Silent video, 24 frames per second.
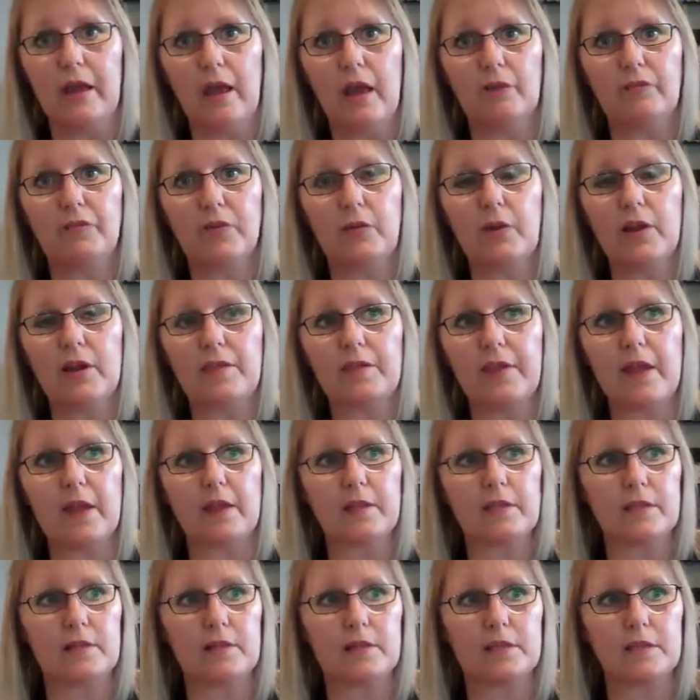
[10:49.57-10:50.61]
If you're in that
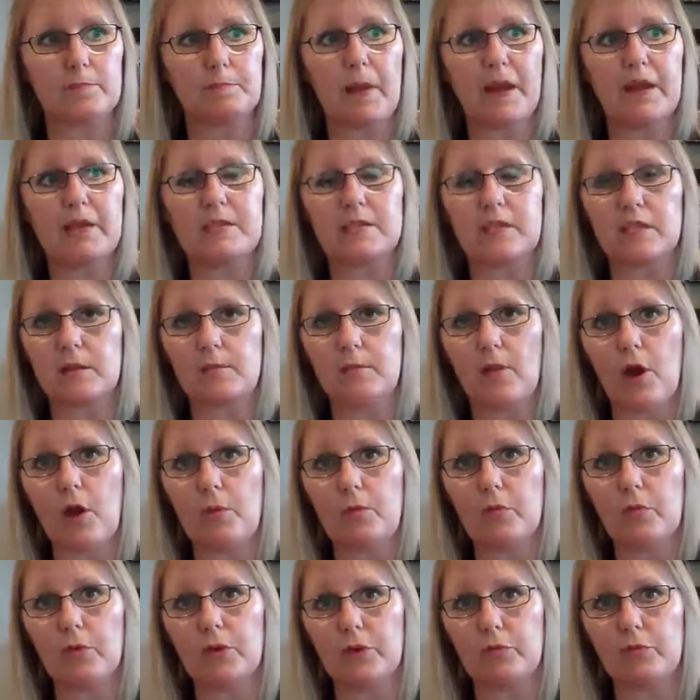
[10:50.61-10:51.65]
space at the
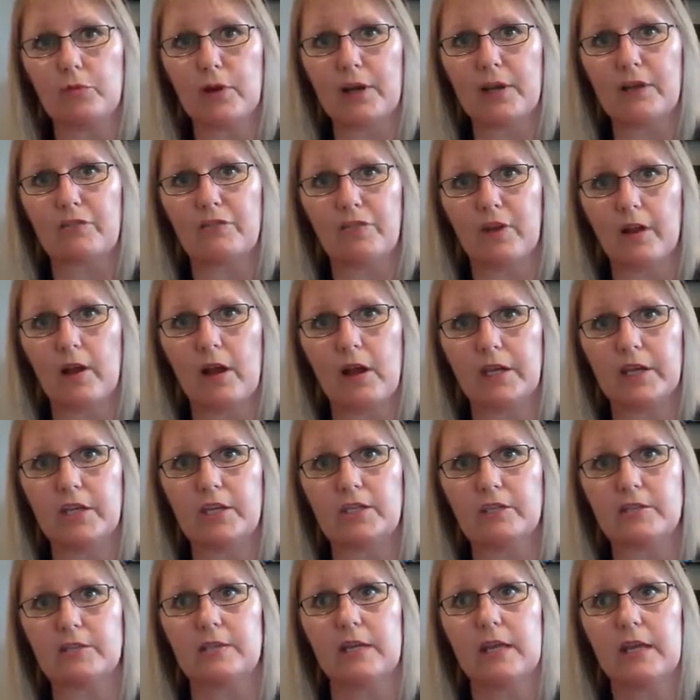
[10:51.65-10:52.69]
moment where you really feel like you
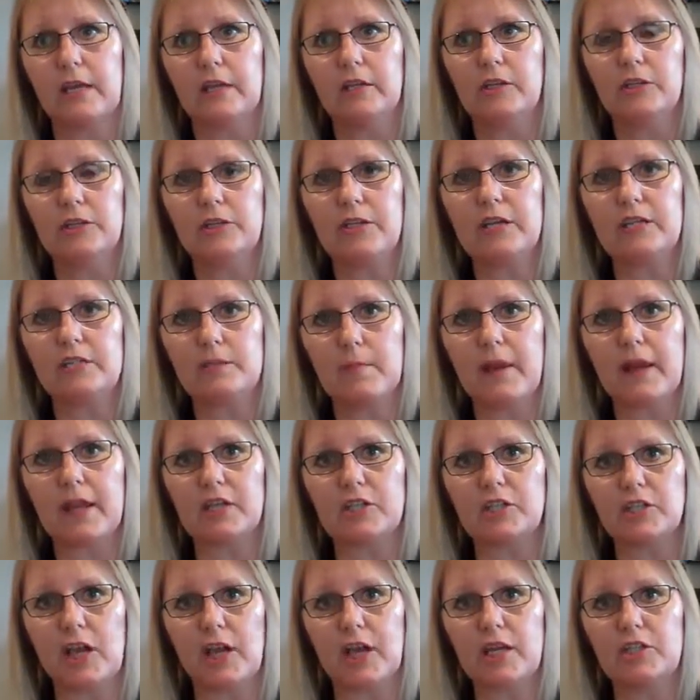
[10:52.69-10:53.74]
just you need to make a
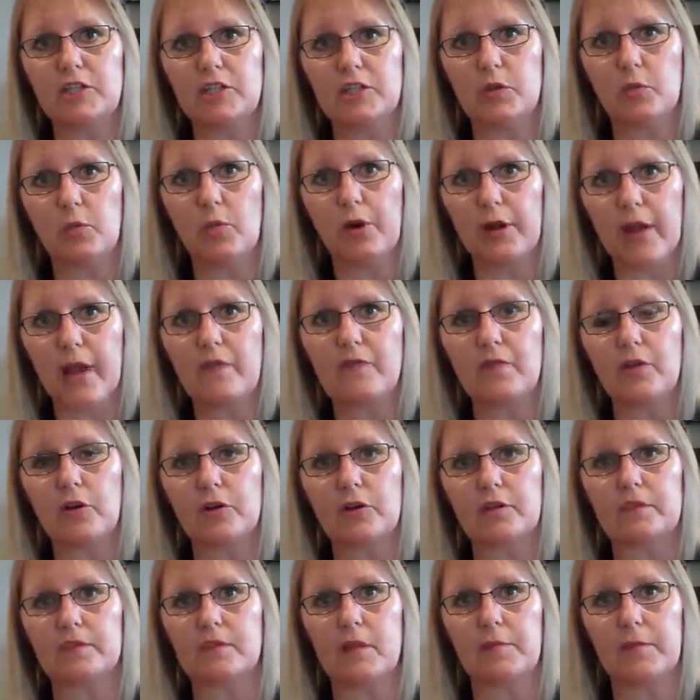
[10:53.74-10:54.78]
change and you want to have a look
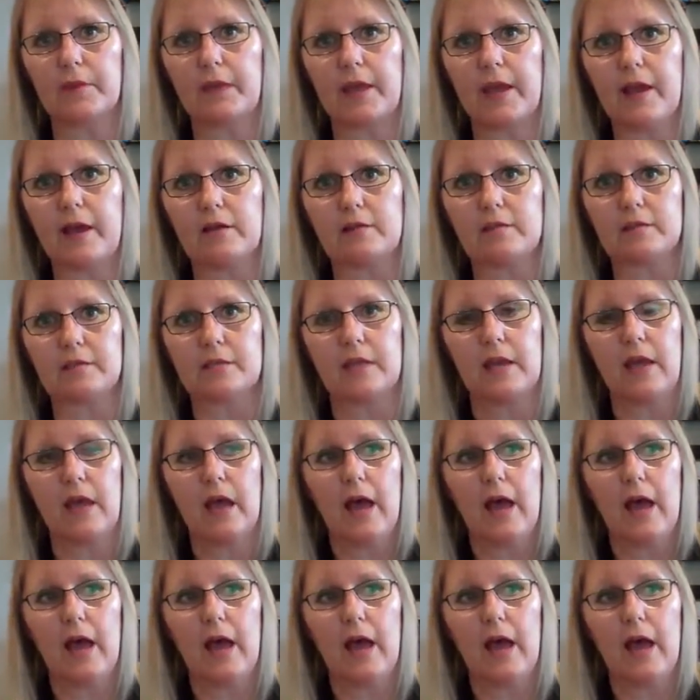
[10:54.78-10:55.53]
at something else,